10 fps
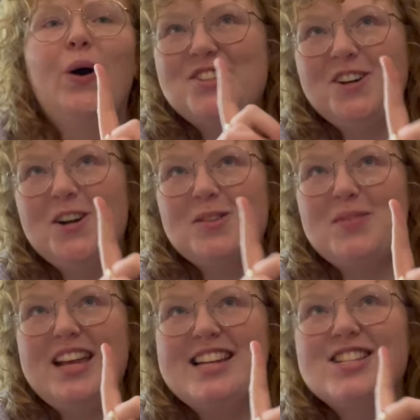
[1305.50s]
triggered
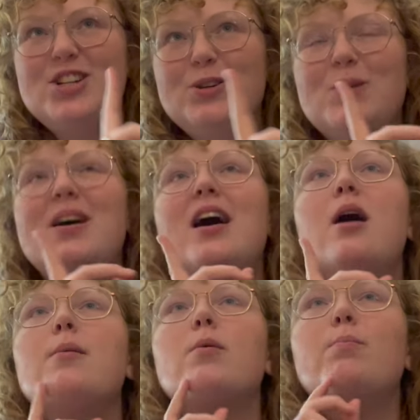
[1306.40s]
me into
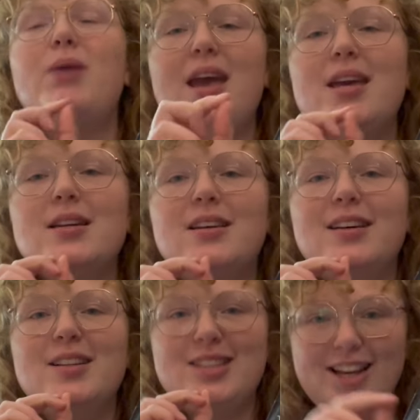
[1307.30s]
paying
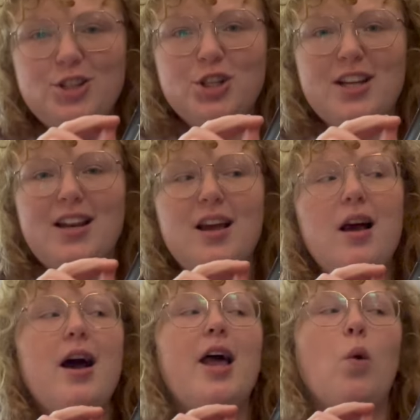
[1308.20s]
attention
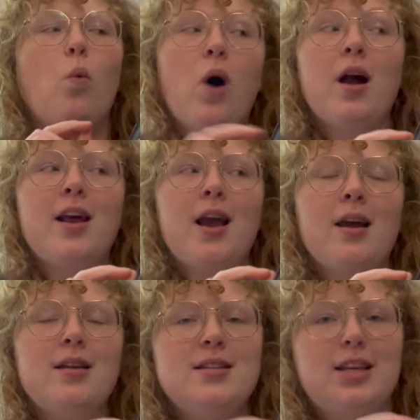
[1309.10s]
and wanting
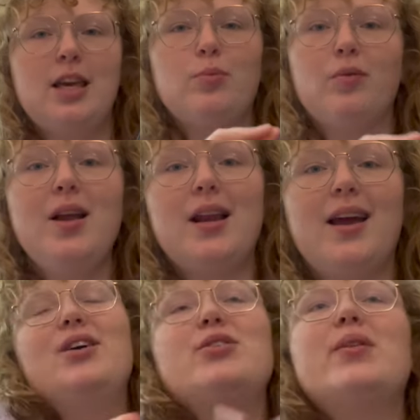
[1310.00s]
to keep
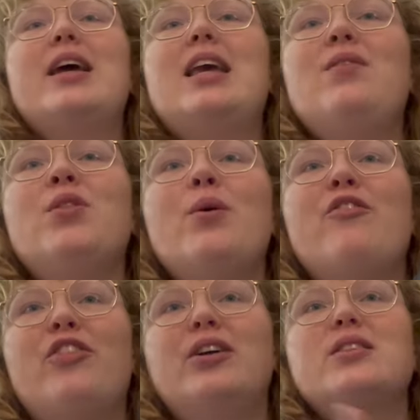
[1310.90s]
reading. So like, even though
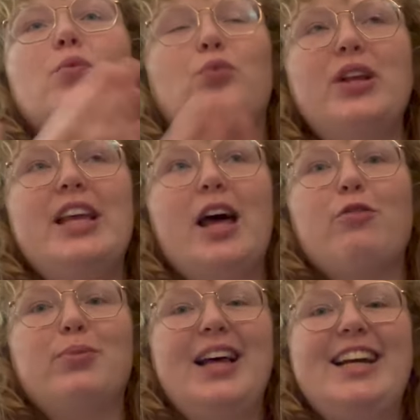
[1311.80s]
it felt really out
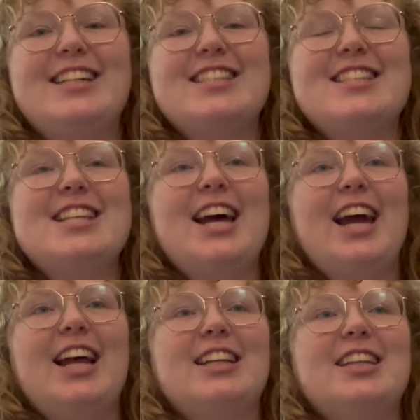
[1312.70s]
of place
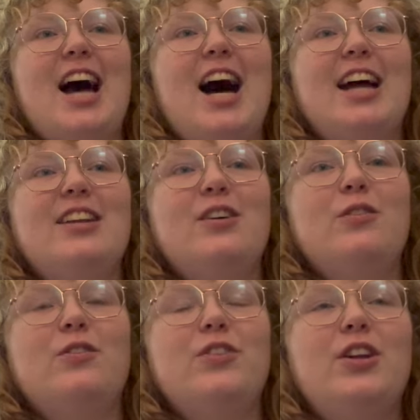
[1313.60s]
and kind
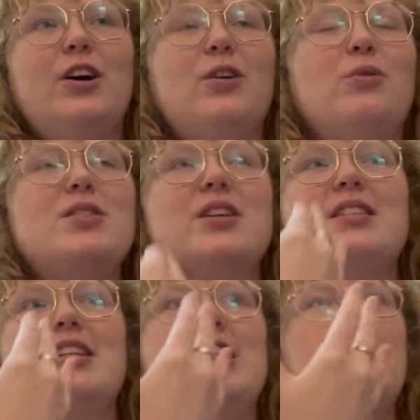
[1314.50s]
of, you know,
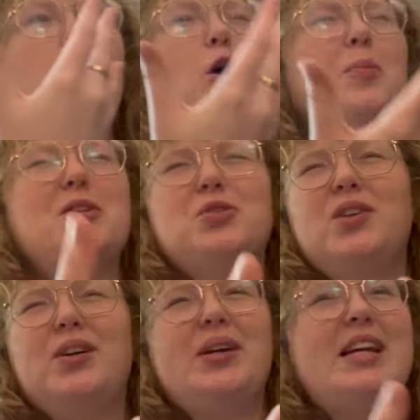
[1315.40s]
resulted in an
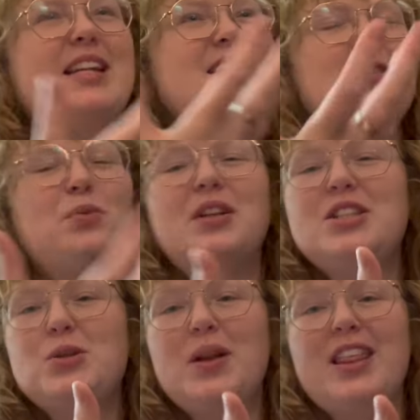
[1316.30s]
arbitrary, didn't really
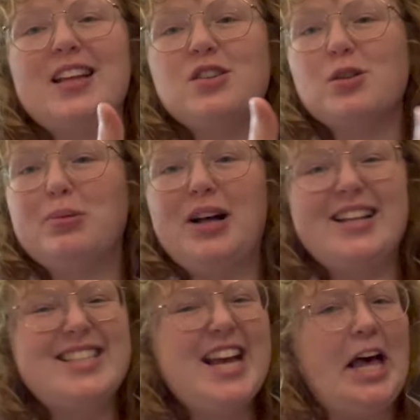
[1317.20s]
do anything to the
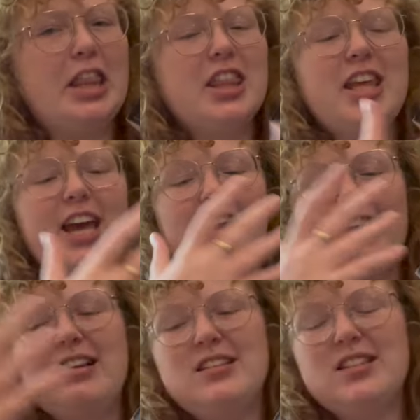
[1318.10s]
plot death
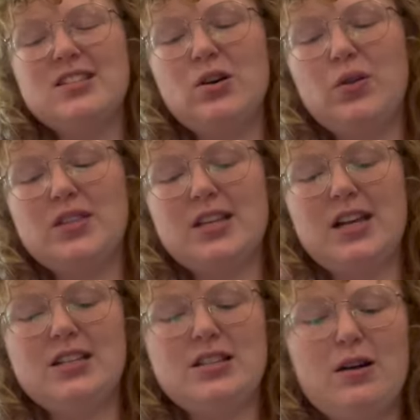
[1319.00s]
and this, all this
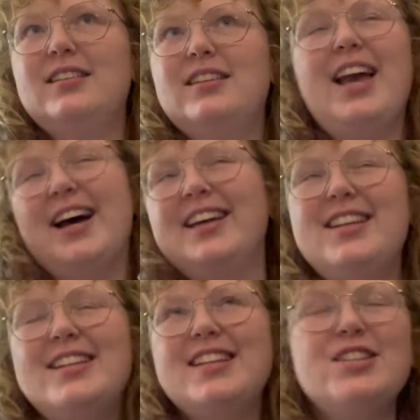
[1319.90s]
kind of stuff. Yeah,
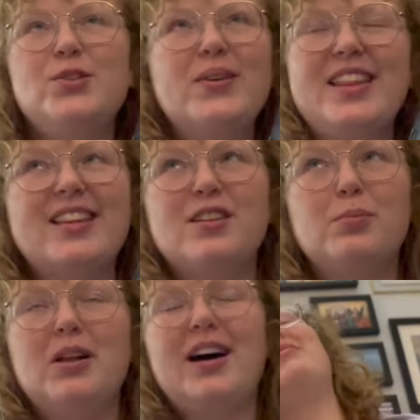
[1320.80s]
it, it didn't do anything to the plot.